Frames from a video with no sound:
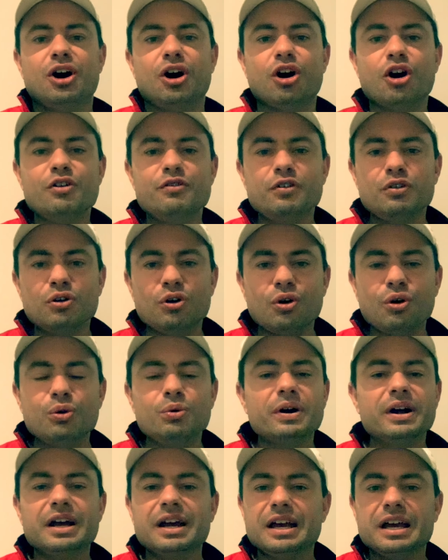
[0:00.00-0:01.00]

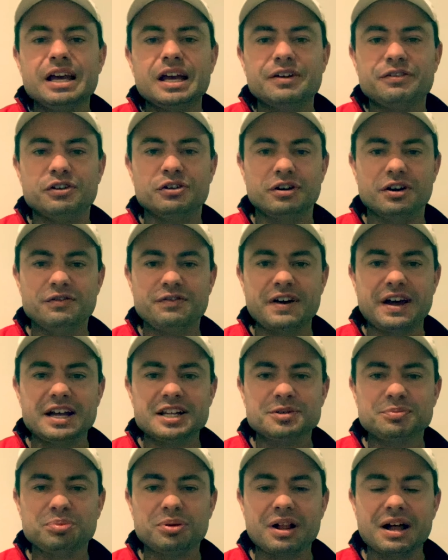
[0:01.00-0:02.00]
Overall, if you're an
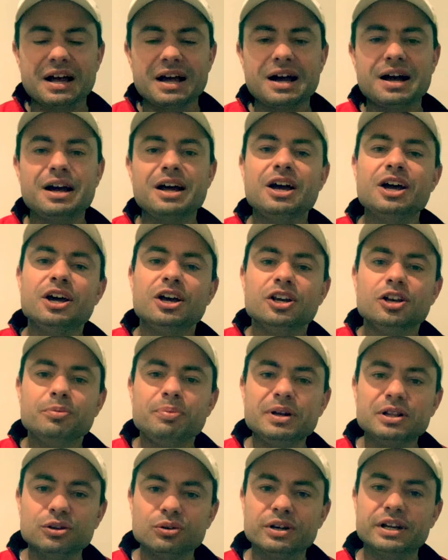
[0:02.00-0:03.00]
advanced player, you'd
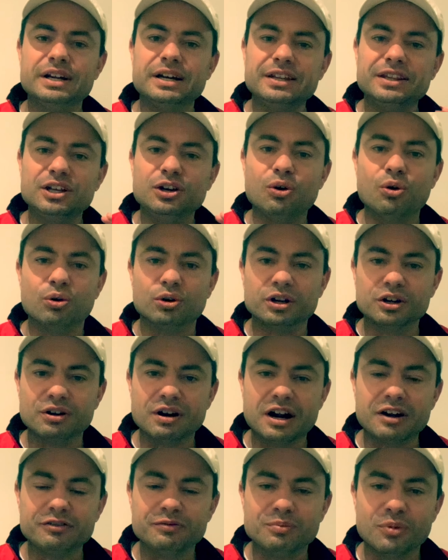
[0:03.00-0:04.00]
be looking at the
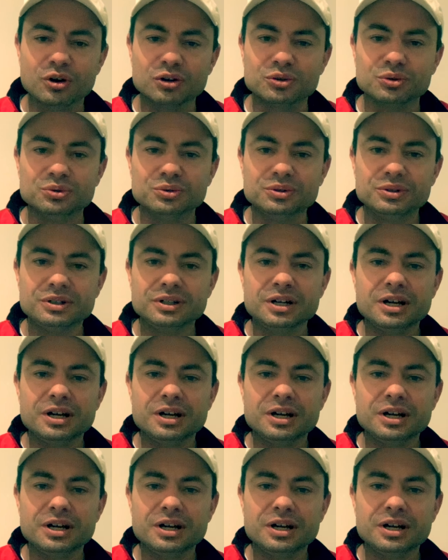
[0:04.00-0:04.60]
autograph model.